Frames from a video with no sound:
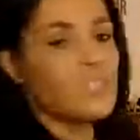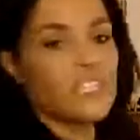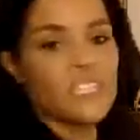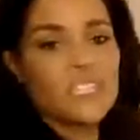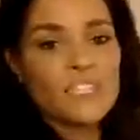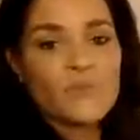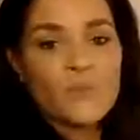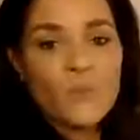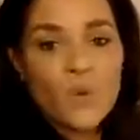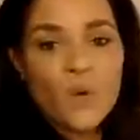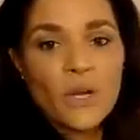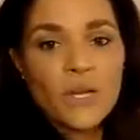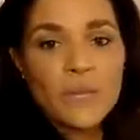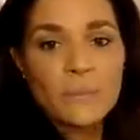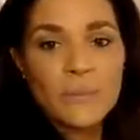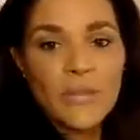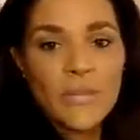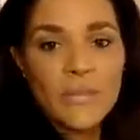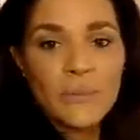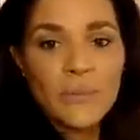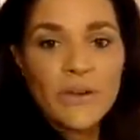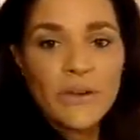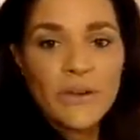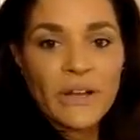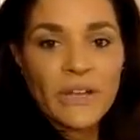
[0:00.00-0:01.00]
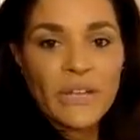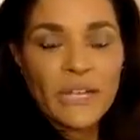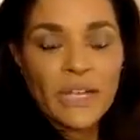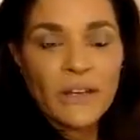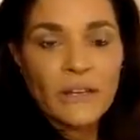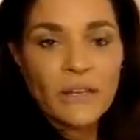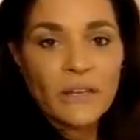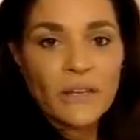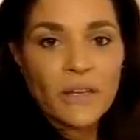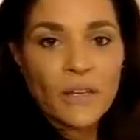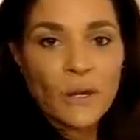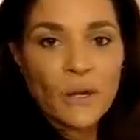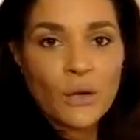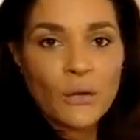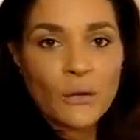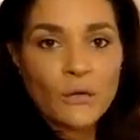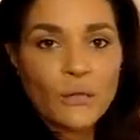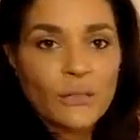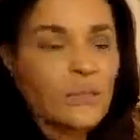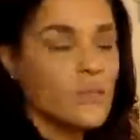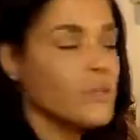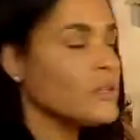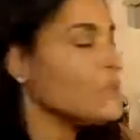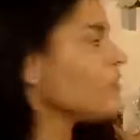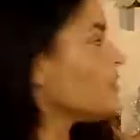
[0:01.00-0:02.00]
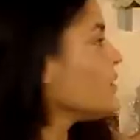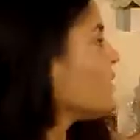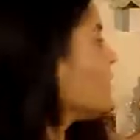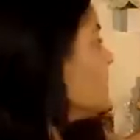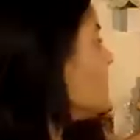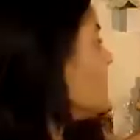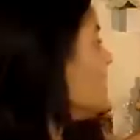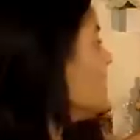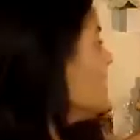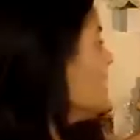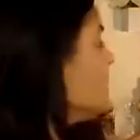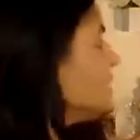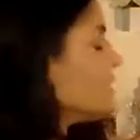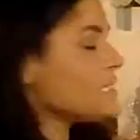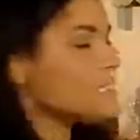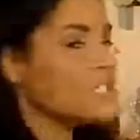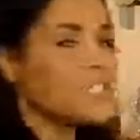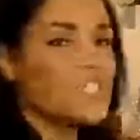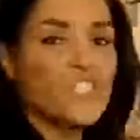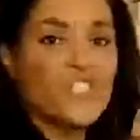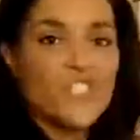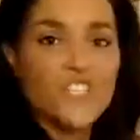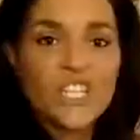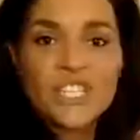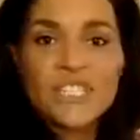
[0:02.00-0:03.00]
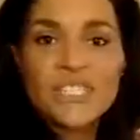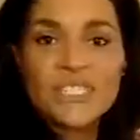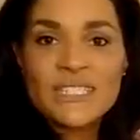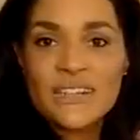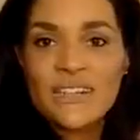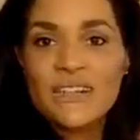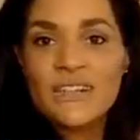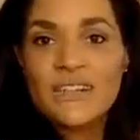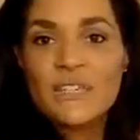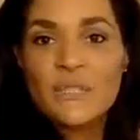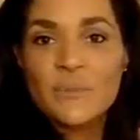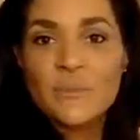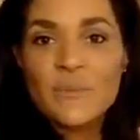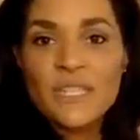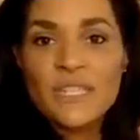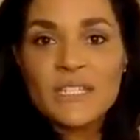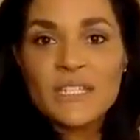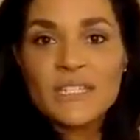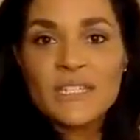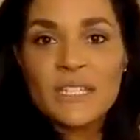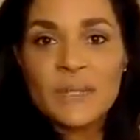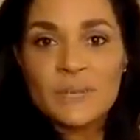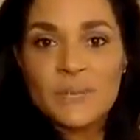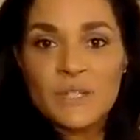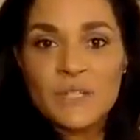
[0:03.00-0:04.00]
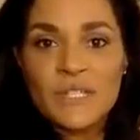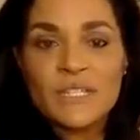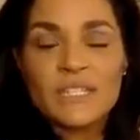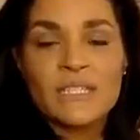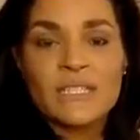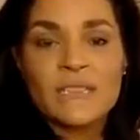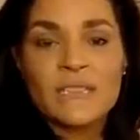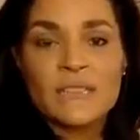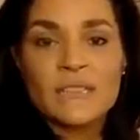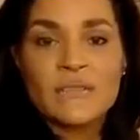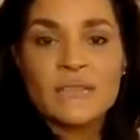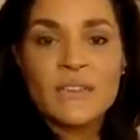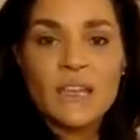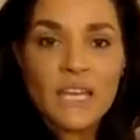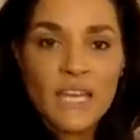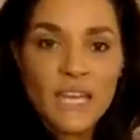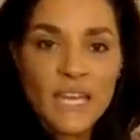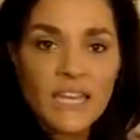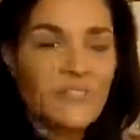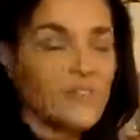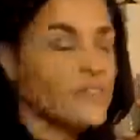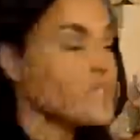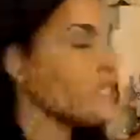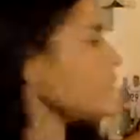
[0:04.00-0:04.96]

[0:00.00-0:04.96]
This one PayPal account alone, it's just started to be December. It's 11